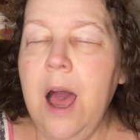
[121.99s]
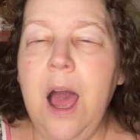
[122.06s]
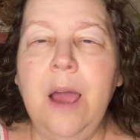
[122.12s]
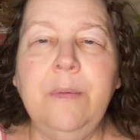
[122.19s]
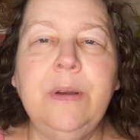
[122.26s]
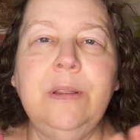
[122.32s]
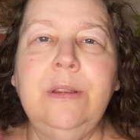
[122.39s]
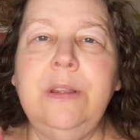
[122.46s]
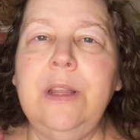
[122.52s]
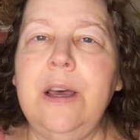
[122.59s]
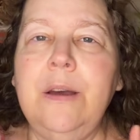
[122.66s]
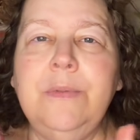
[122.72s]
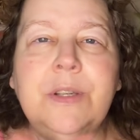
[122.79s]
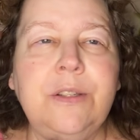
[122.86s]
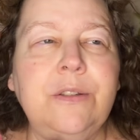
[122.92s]
I would
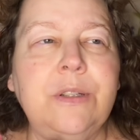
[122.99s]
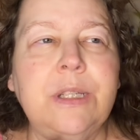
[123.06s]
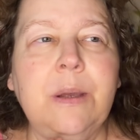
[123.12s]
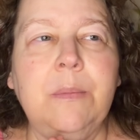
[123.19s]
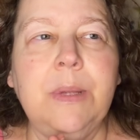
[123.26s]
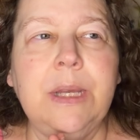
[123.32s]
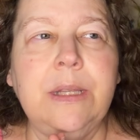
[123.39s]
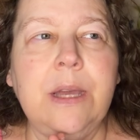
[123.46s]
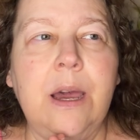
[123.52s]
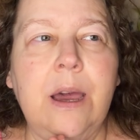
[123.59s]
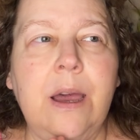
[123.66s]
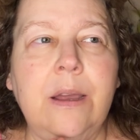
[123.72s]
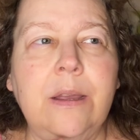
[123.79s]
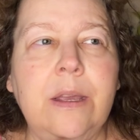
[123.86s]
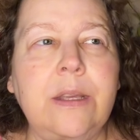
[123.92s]
love to do something like
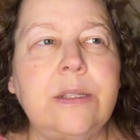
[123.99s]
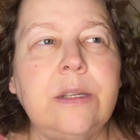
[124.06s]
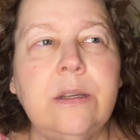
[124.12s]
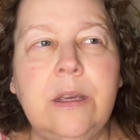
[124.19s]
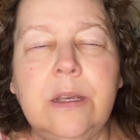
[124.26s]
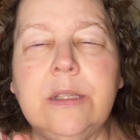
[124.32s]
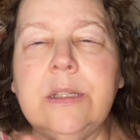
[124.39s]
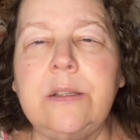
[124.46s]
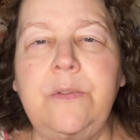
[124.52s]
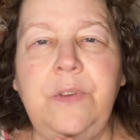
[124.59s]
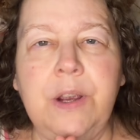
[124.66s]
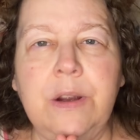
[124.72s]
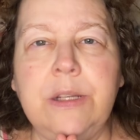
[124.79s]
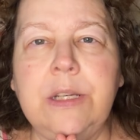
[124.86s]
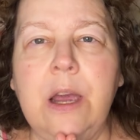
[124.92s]
that. It's
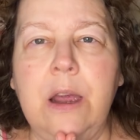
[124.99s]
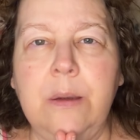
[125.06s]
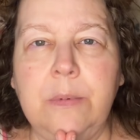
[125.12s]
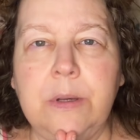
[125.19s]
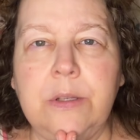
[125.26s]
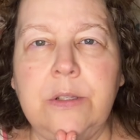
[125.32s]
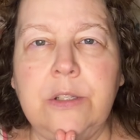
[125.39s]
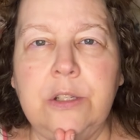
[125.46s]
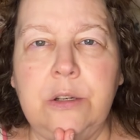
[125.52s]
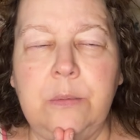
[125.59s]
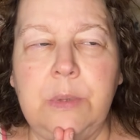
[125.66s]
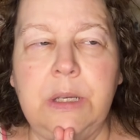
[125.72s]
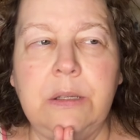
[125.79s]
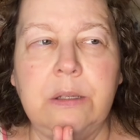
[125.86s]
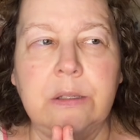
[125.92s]
very time
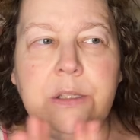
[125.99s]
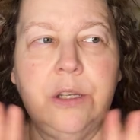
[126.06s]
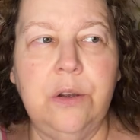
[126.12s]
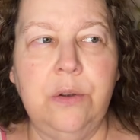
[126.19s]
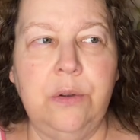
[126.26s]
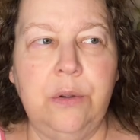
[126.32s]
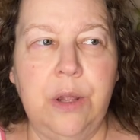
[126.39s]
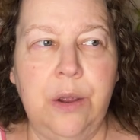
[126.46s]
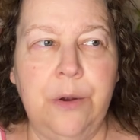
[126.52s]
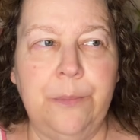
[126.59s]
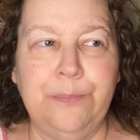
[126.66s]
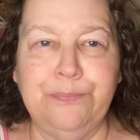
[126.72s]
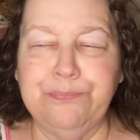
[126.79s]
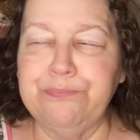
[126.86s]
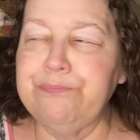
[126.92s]
consuming, and so
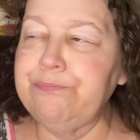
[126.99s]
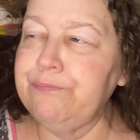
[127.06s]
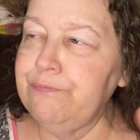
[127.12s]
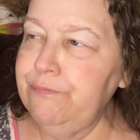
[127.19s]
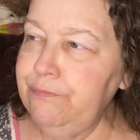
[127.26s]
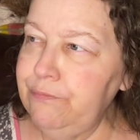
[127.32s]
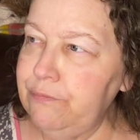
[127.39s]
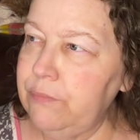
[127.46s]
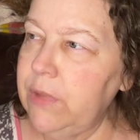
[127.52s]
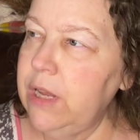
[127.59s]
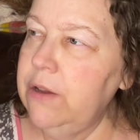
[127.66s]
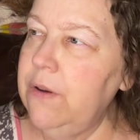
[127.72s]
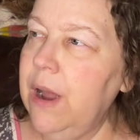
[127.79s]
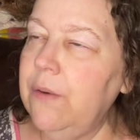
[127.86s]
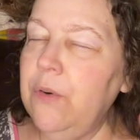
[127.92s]

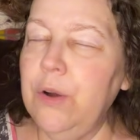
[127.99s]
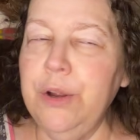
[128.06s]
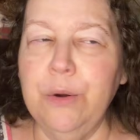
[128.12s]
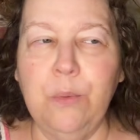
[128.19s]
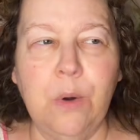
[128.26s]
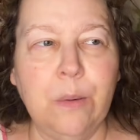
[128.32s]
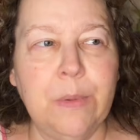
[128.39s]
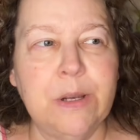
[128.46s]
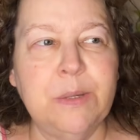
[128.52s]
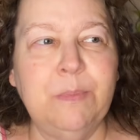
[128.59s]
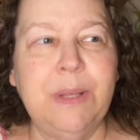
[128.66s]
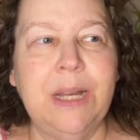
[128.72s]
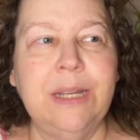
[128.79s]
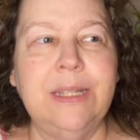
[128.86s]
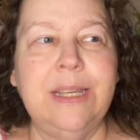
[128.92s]
you have all your warmers
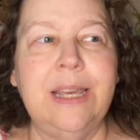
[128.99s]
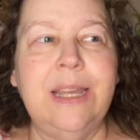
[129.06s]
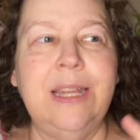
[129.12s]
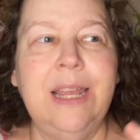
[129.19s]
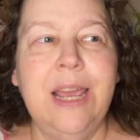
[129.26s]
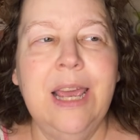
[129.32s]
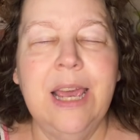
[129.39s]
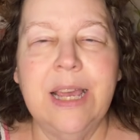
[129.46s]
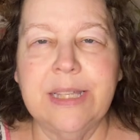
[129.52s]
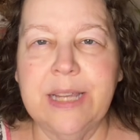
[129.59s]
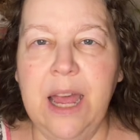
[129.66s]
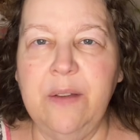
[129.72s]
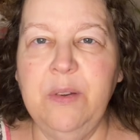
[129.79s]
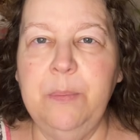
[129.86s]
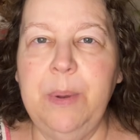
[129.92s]
plugged in. It's
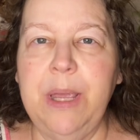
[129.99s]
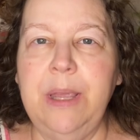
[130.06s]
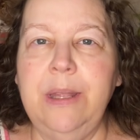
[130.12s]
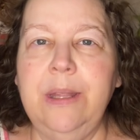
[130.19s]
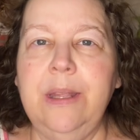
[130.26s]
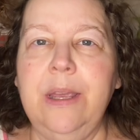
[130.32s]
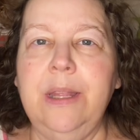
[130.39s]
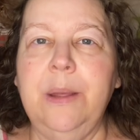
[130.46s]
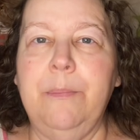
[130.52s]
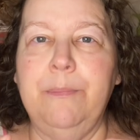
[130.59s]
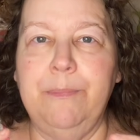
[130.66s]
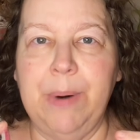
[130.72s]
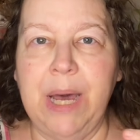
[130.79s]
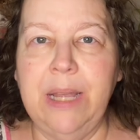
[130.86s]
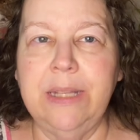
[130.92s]
kind of a pain in the
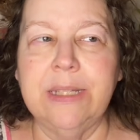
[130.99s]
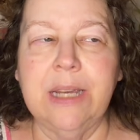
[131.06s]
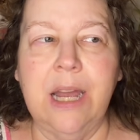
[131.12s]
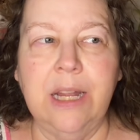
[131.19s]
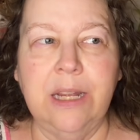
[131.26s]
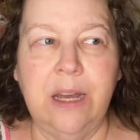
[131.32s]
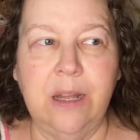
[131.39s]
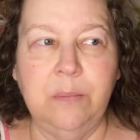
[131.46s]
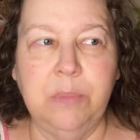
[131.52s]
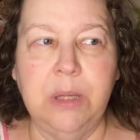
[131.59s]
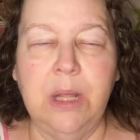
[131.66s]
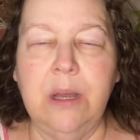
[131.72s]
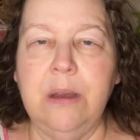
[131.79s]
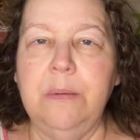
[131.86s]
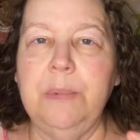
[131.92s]
butt to kind of
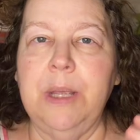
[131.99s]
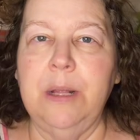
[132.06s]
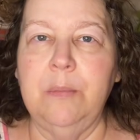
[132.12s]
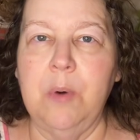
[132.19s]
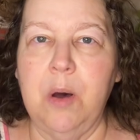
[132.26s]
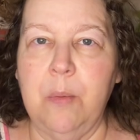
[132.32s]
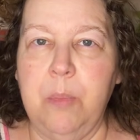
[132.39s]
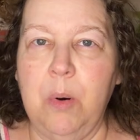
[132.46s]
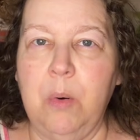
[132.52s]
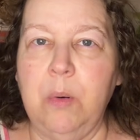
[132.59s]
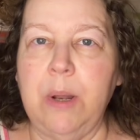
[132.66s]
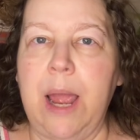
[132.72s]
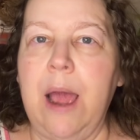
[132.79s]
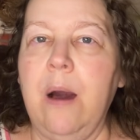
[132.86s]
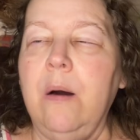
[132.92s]
unplug them, get them all
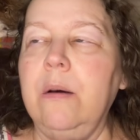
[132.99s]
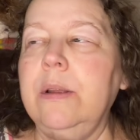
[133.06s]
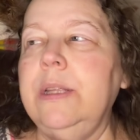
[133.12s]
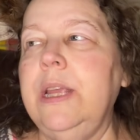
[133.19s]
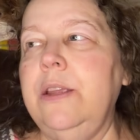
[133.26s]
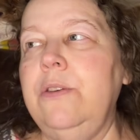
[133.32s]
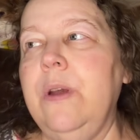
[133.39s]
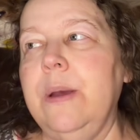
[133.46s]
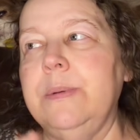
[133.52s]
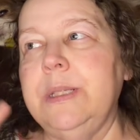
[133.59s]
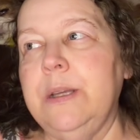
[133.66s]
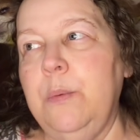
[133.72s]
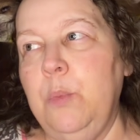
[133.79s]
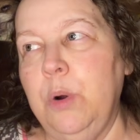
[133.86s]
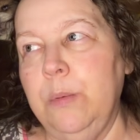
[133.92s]
pulled out, and then you have
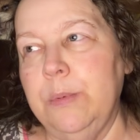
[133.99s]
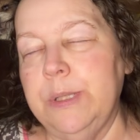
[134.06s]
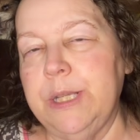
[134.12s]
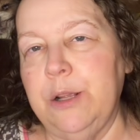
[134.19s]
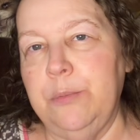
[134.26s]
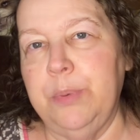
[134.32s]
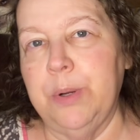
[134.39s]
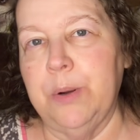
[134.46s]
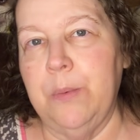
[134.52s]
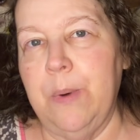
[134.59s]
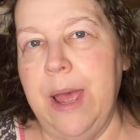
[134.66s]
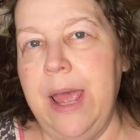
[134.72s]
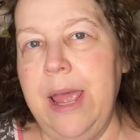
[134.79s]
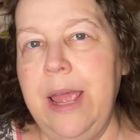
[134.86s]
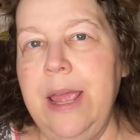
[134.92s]
some warmers that are put
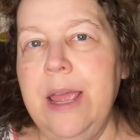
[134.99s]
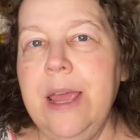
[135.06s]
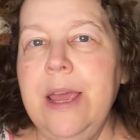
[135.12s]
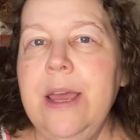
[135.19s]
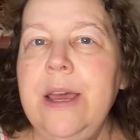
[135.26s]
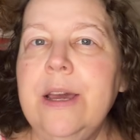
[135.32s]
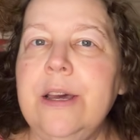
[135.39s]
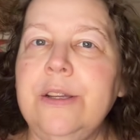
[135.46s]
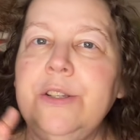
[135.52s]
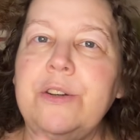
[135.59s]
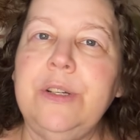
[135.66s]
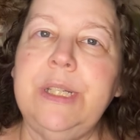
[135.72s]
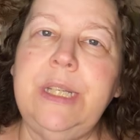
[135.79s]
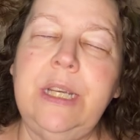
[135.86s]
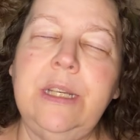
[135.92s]
away because they're
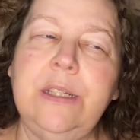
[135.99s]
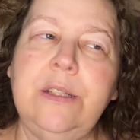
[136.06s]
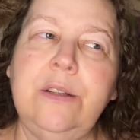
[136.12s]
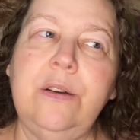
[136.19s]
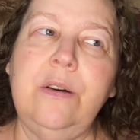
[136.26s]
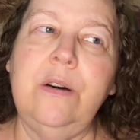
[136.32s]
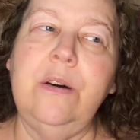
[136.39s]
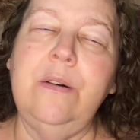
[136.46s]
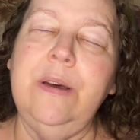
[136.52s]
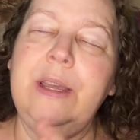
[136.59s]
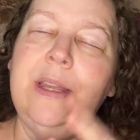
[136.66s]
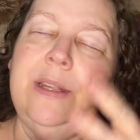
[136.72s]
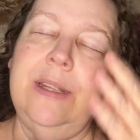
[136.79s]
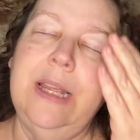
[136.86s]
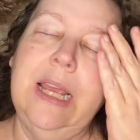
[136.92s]
seasonal,
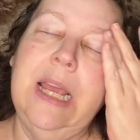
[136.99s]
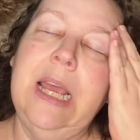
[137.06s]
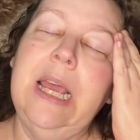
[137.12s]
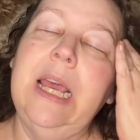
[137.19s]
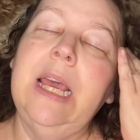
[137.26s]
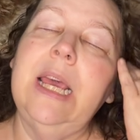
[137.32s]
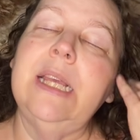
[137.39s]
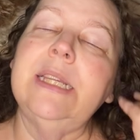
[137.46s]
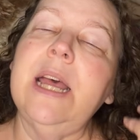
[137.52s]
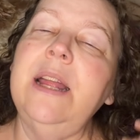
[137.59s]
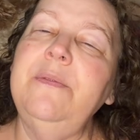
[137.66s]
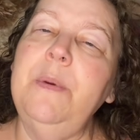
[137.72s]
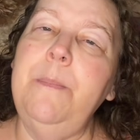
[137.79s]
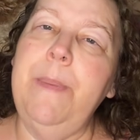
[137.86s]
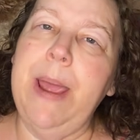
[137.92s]
and it's
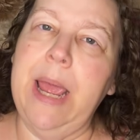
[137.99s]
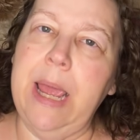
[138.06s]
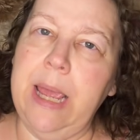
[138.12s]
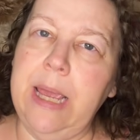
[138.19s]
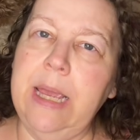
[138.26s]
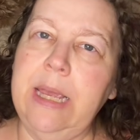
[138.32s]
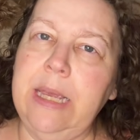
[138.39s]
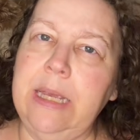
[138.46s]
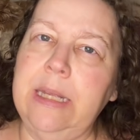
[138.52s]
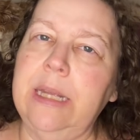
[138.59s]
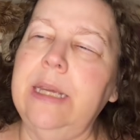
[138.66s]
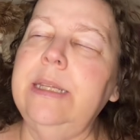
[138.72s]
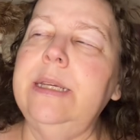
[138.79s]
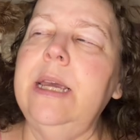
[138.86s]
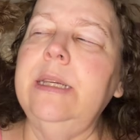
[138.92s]
kind of a pain.
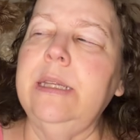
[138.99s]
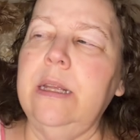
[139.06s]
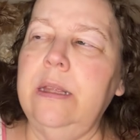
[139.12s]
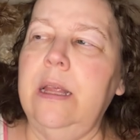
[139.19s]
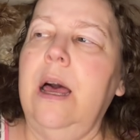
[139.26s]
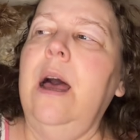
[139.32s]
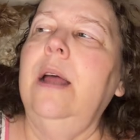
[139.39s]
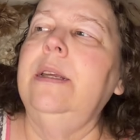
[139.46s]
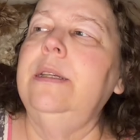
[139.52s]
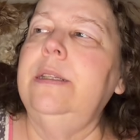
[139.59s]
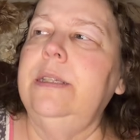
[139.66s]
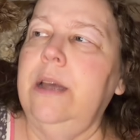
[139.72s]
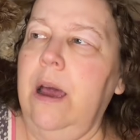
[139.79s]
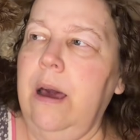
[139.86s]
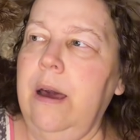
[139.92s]
It takes a lot of
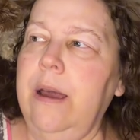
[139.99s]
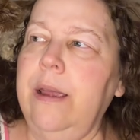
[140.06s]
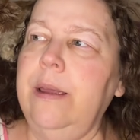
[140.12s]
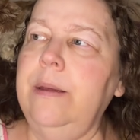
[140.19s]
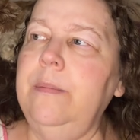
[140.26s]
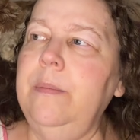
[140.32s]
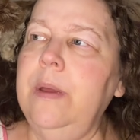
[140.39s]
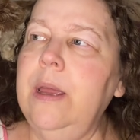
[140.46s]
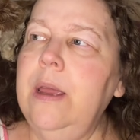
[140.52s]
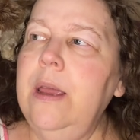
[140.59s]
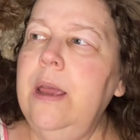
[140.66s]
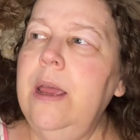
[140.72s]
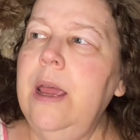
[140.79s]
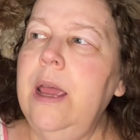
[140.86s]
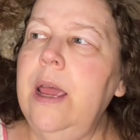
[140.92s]
time.
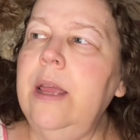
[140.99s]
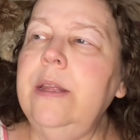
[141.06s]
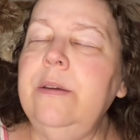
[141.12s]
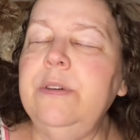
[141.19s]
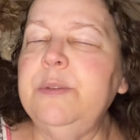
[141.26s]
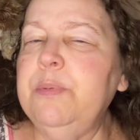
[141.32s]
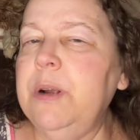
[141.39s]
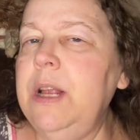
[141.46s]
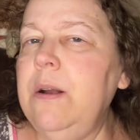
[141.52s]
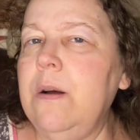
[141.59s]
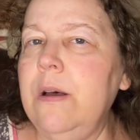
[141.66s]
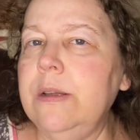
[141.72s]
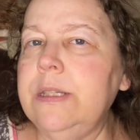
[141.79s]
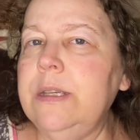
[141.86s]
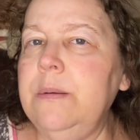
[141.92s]
And it was pretty
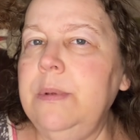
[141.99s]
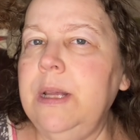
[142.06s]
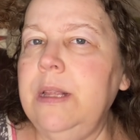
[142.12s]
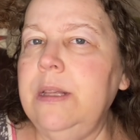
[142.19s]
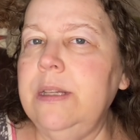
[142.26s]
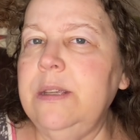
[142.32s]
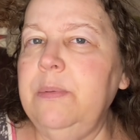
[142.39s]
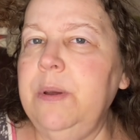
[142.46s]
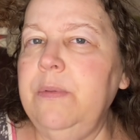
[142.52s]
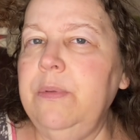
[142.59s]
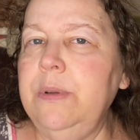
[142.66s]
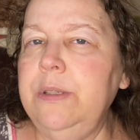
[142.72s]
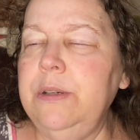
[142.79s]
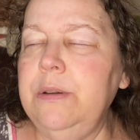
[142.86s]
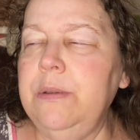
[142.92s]
awesome that Elizabeth
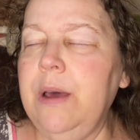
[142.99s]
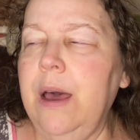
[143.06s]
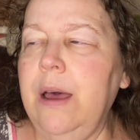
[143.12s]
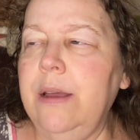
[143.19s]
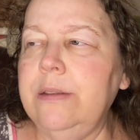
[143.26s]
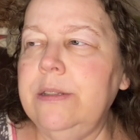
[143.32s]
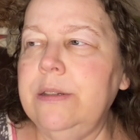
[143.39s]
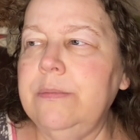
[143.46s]
would do that.